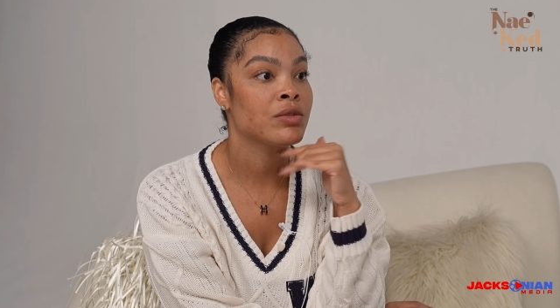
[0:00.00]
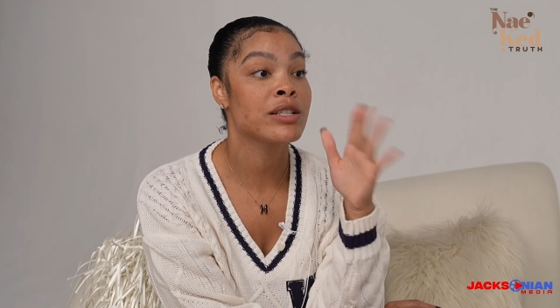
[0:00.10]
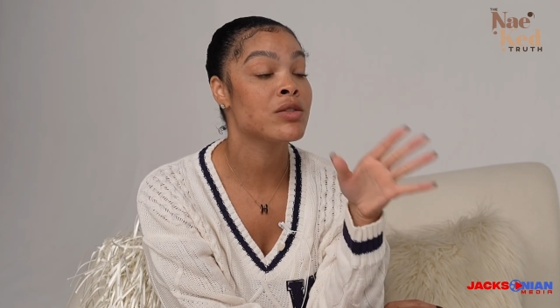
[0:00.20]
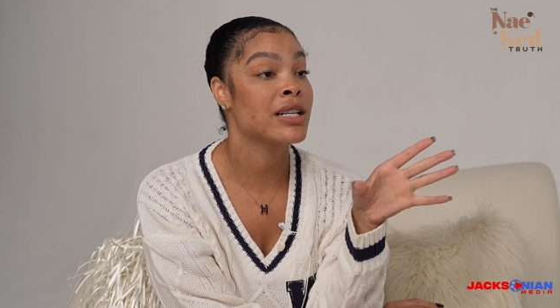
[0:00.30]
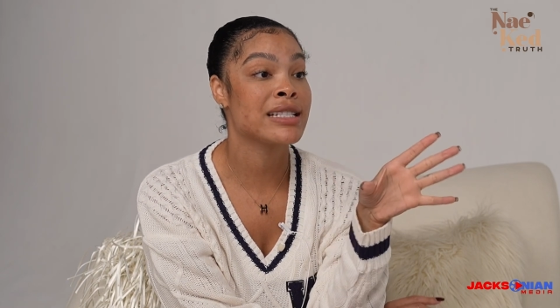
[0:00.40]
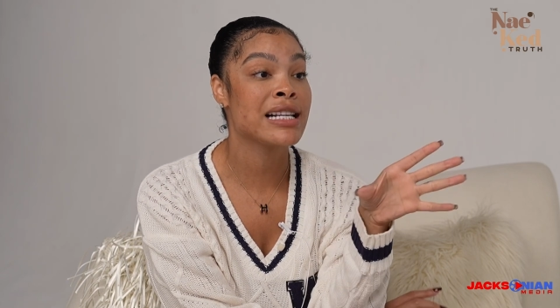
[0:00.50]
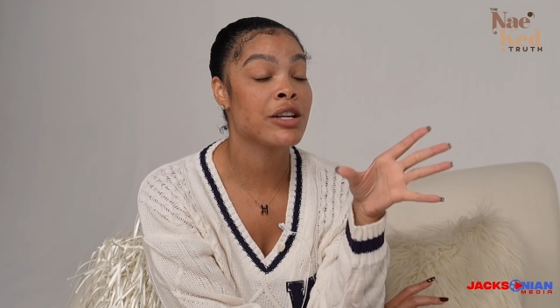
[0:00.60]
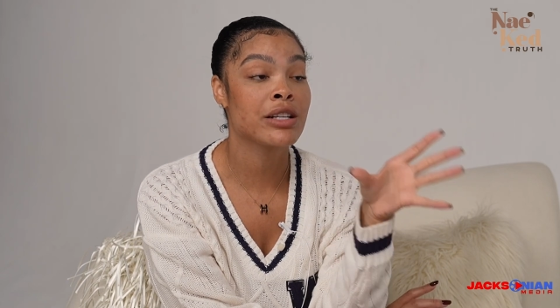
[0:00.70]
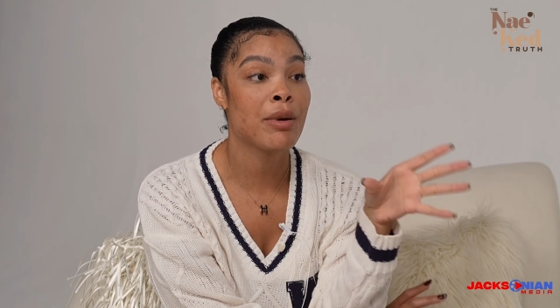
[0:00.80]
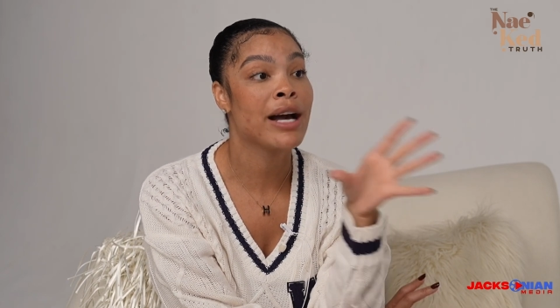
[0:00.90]
This is because I
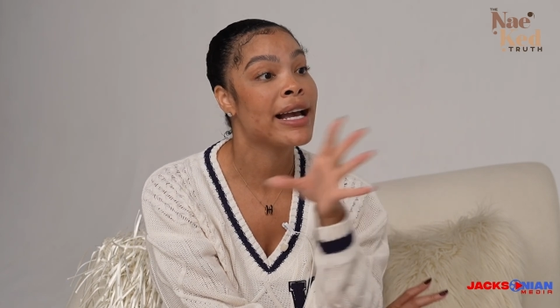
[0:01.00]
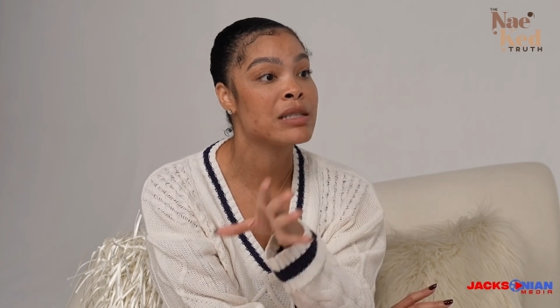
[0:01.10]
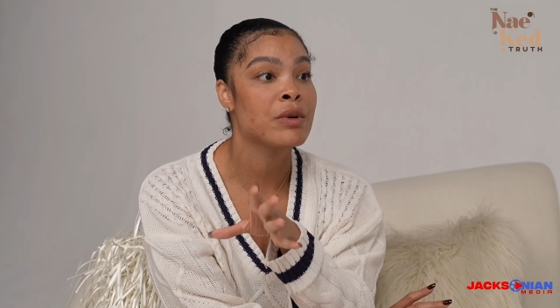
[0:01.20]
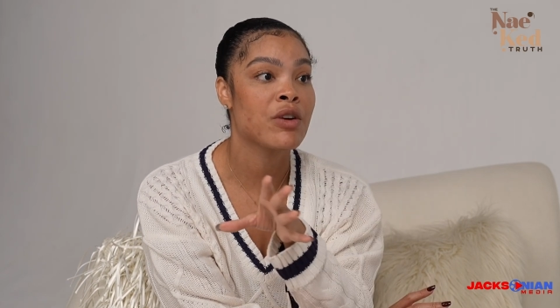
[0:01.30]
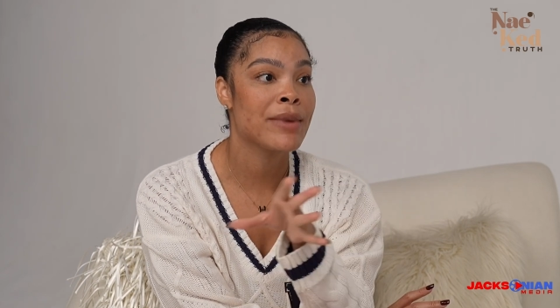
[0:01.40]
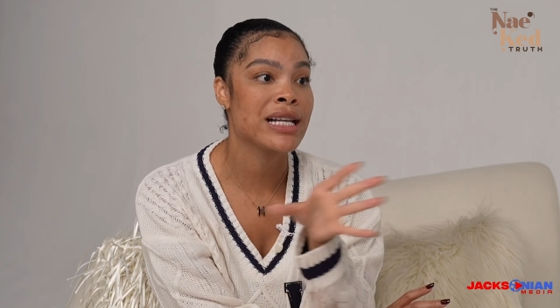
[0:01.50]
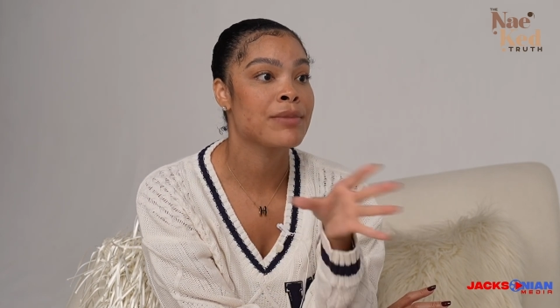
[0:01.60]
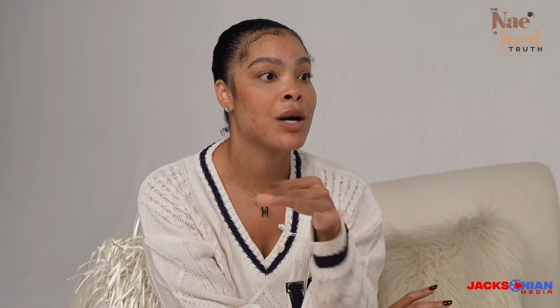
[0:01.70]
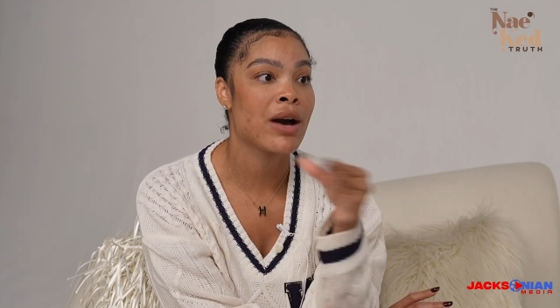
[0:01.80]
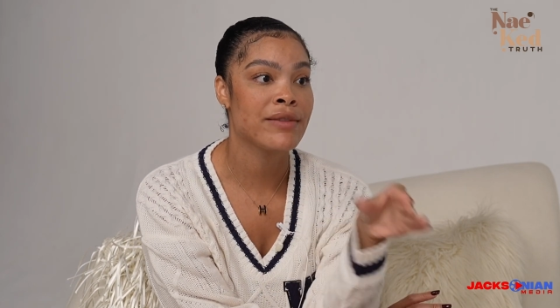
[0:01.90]
started the podcast before
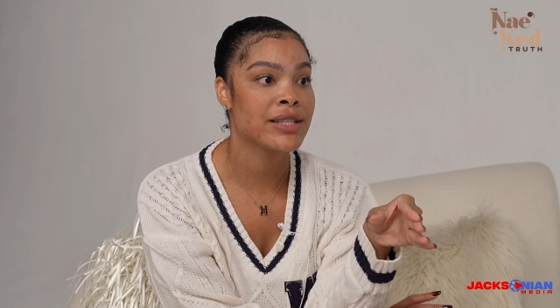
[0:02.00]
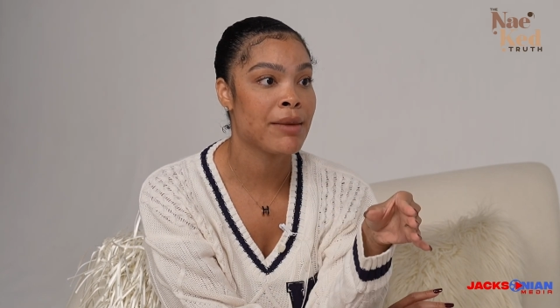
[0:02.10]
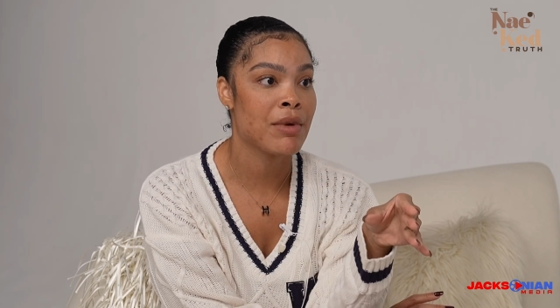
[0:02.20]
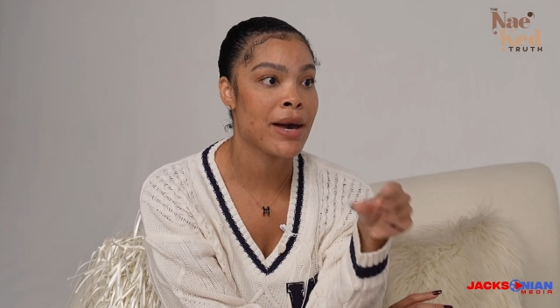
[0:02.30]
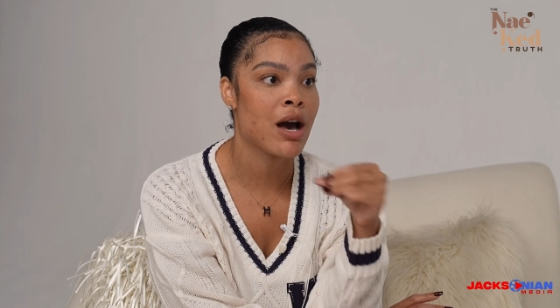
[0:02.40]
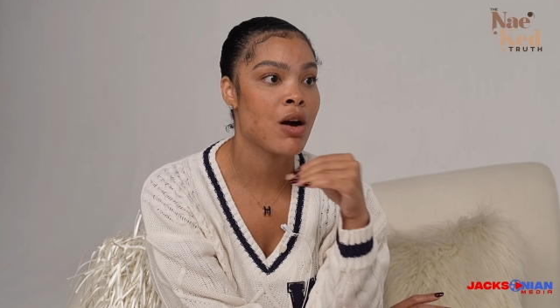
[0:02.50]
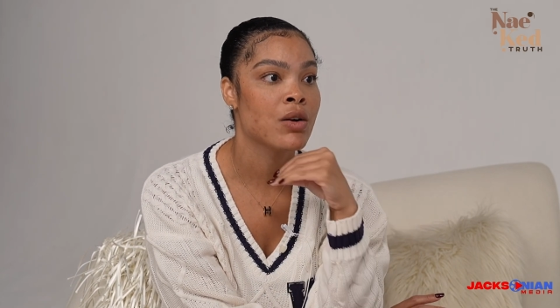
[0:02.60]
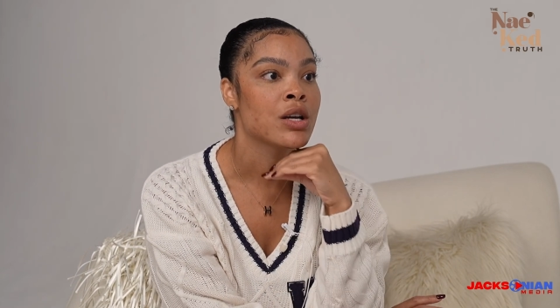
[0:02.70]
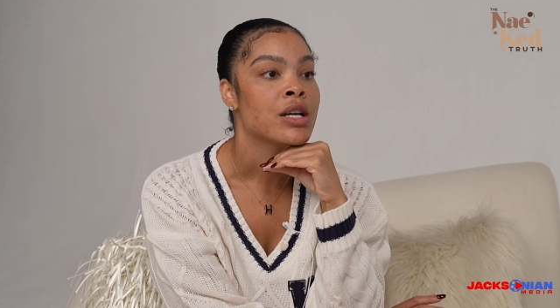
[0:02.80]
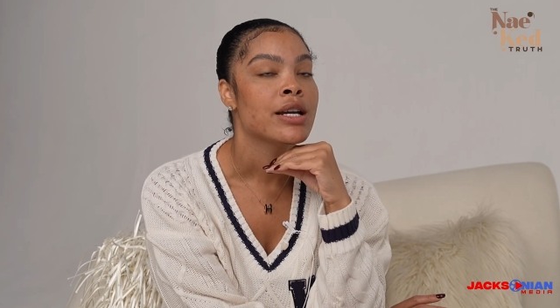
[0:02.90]
Basketball Wives came
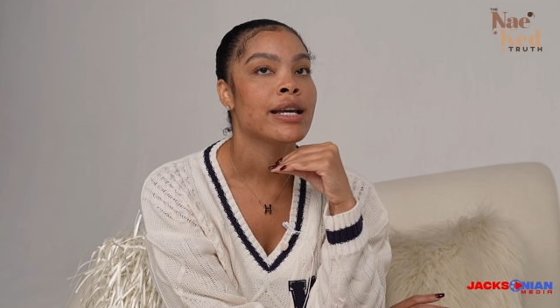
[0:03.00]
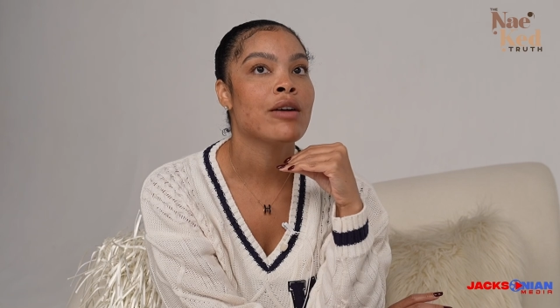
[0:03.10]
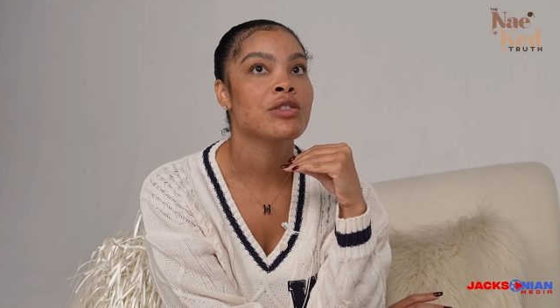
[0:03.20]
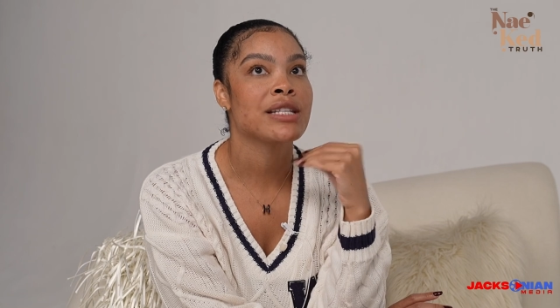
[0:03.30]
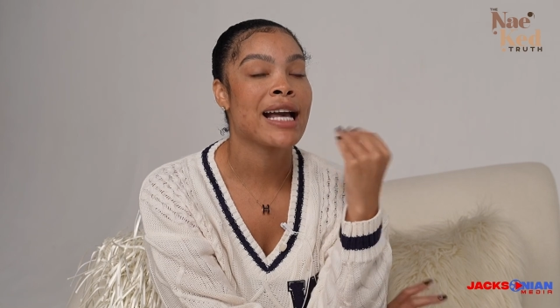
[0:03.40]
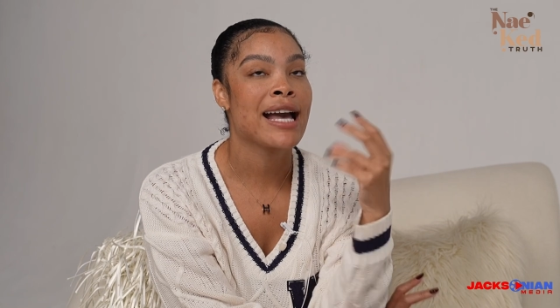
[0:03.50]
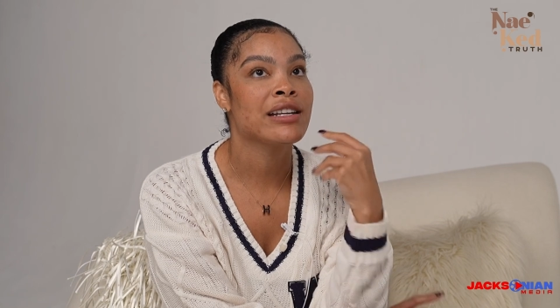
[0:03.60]
about. And I was just I need